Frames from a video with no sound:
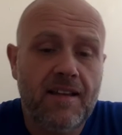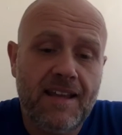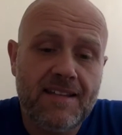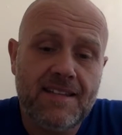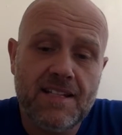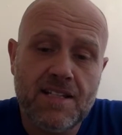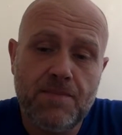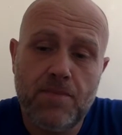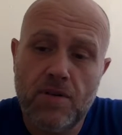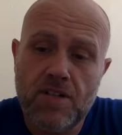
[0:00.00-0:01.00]
is this
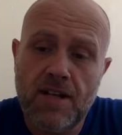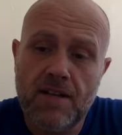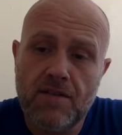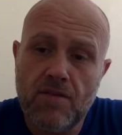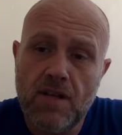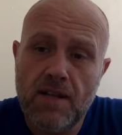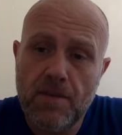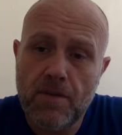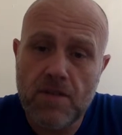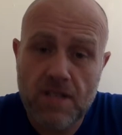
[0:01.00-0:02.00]
project really the
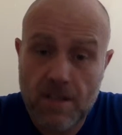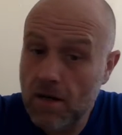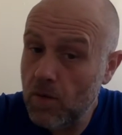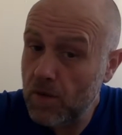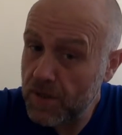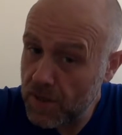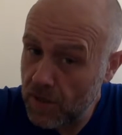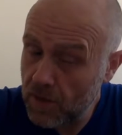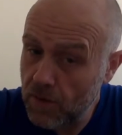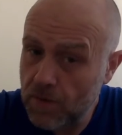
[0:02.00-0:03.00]
project that I want to
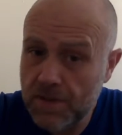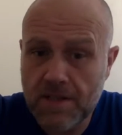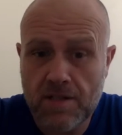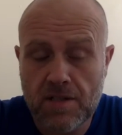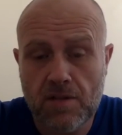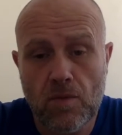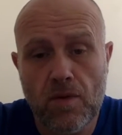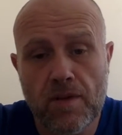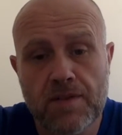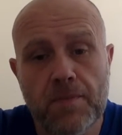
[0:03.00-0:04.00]
do, or is it just the
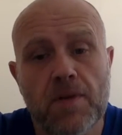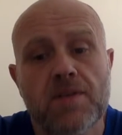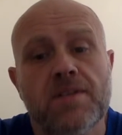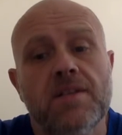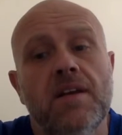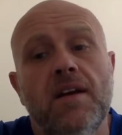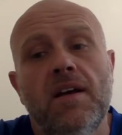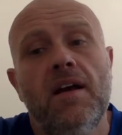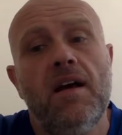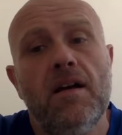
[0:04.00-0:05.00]
one that's most
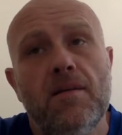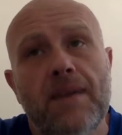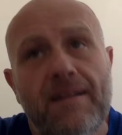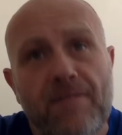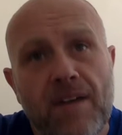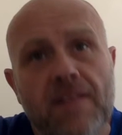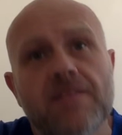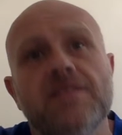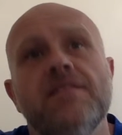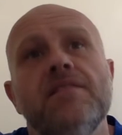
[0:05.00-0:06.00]

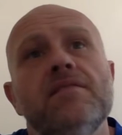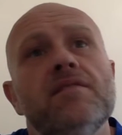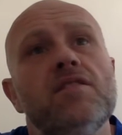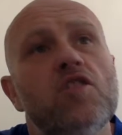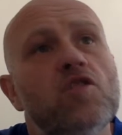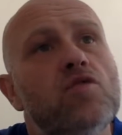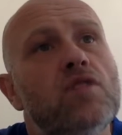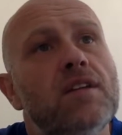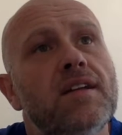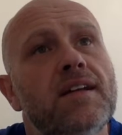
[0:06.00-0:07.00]
advanced and could
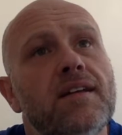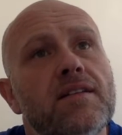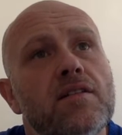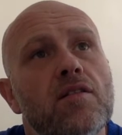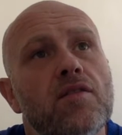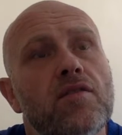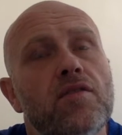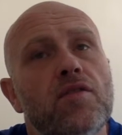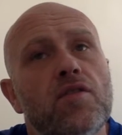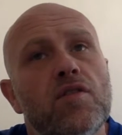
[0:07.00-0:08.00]
really sort of
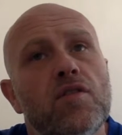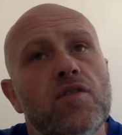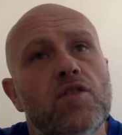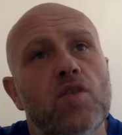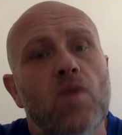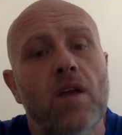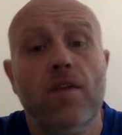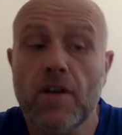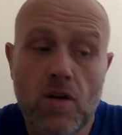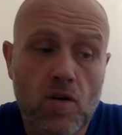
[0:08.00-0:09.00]
do well on
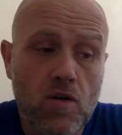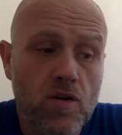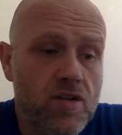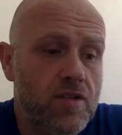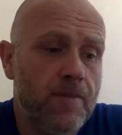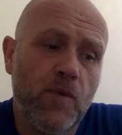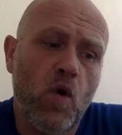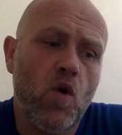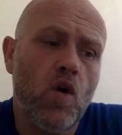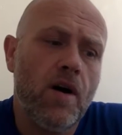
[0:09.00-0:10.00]
the course,
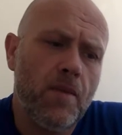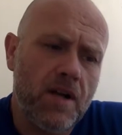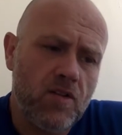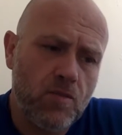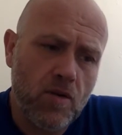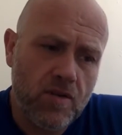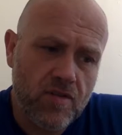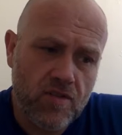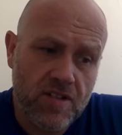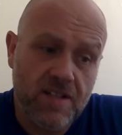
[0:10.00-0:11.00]
or am I more
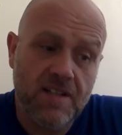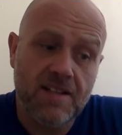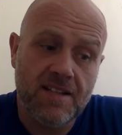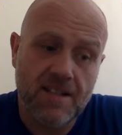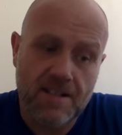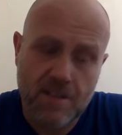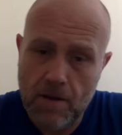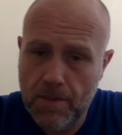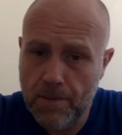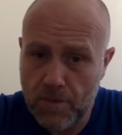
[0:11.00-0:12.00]
interested in
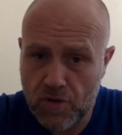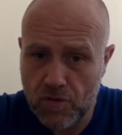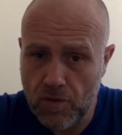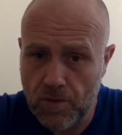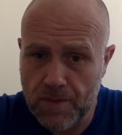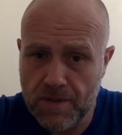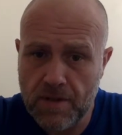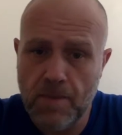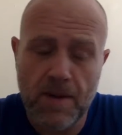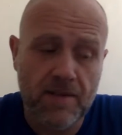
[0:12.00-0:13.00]
psilocybin mushrooms
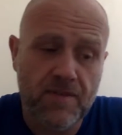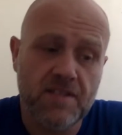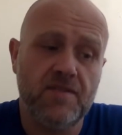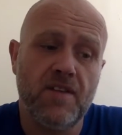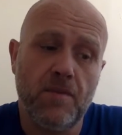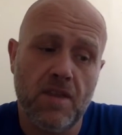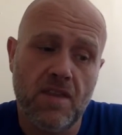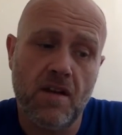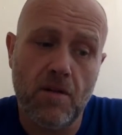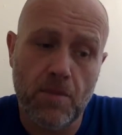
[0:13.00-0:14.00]
and the benefits of them in
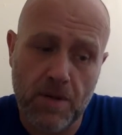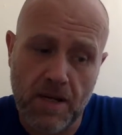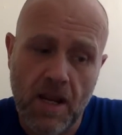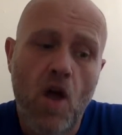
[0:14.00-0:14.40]
therapy,